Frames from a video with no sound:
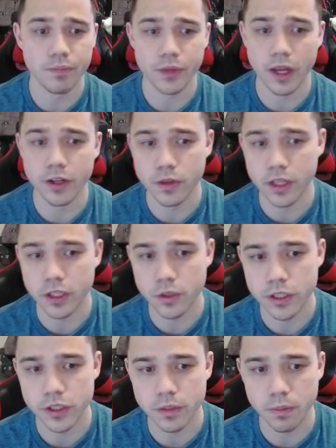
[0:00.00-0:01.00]
I do think Twitch
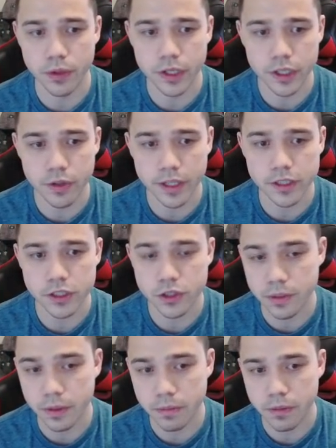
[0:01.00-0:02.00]
is a pretty great
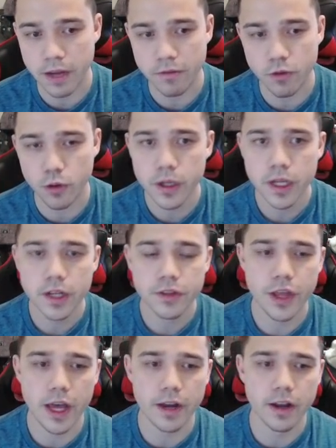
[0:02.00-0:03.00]
streaming platform
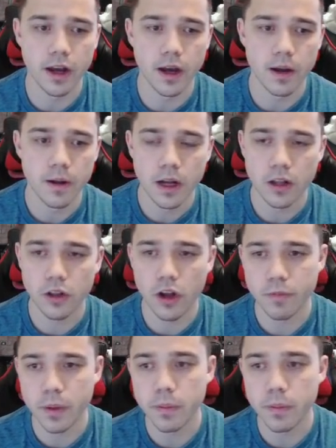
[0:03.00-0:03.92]
that a lot of people